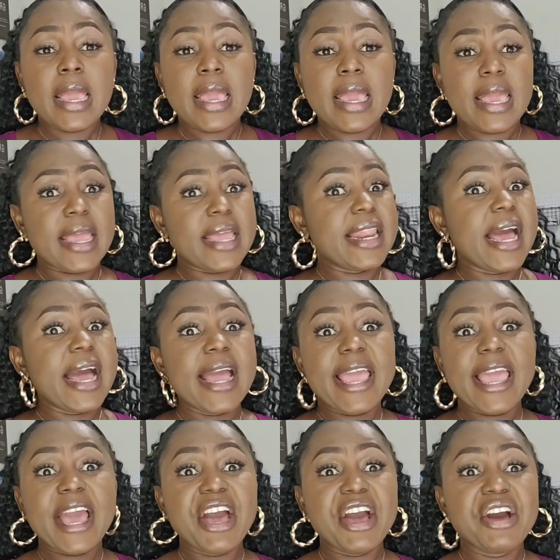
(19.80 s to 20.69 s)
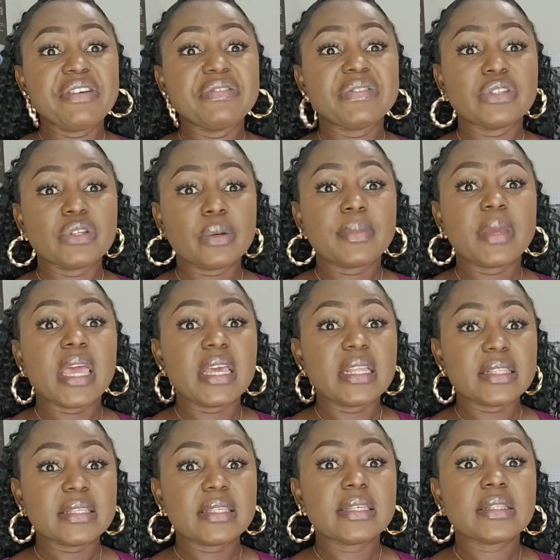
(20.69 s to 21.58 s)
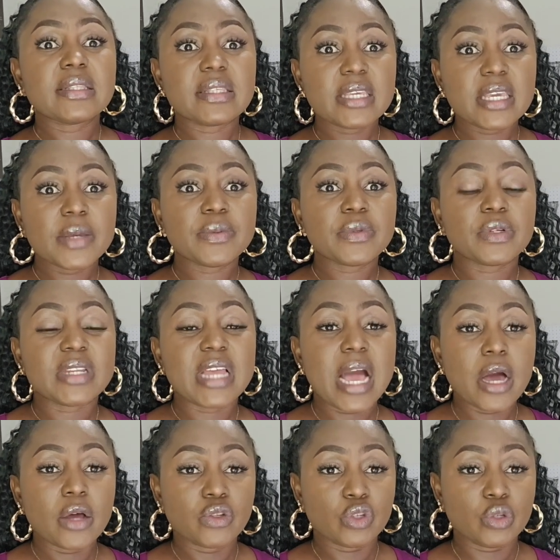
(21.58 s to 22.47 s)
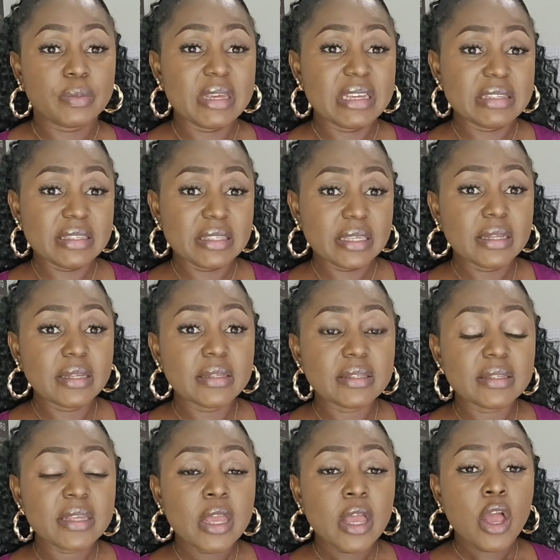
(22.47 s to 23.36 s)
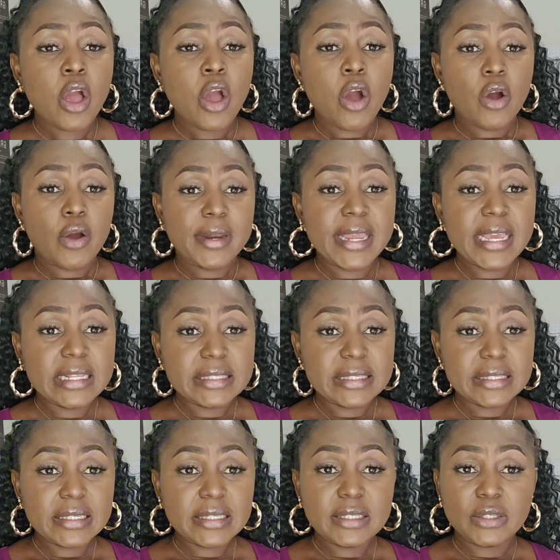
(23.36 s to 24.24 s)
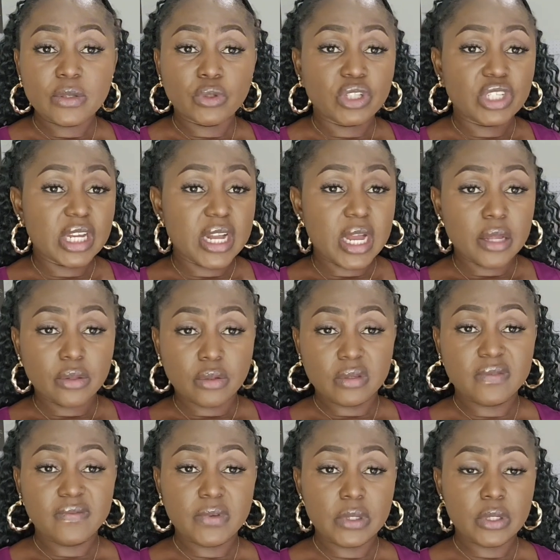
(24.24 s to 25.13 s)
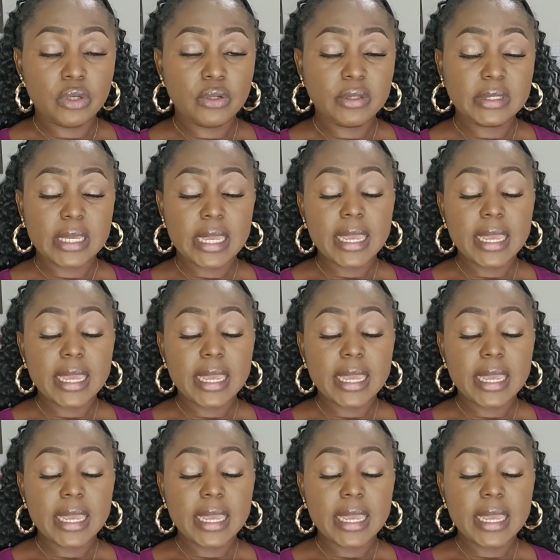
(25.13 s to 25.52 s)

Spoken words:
And I have some Etsy tips on how to make sales on Etsy. So check out those videos.